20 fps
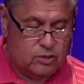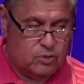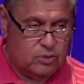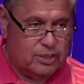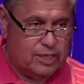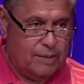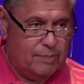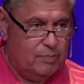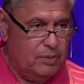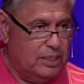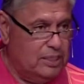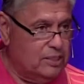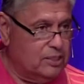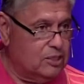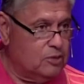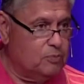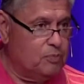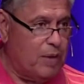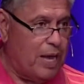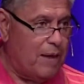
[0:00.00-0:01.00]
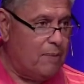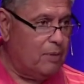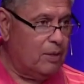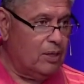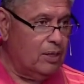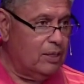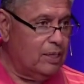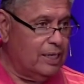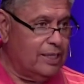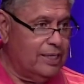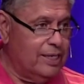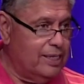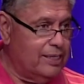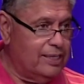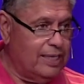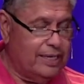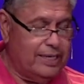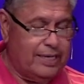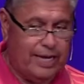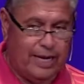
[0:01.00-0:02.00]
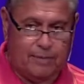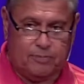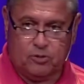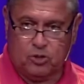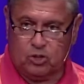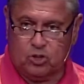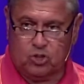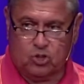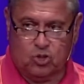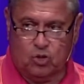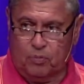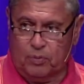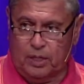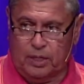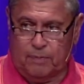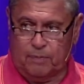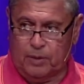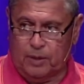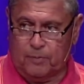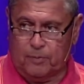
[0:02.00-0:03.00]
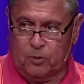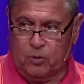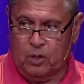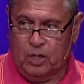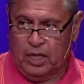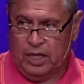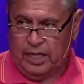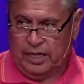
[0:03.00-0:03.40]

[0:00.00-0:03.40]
What that means is Babylon, again, they captured so many people.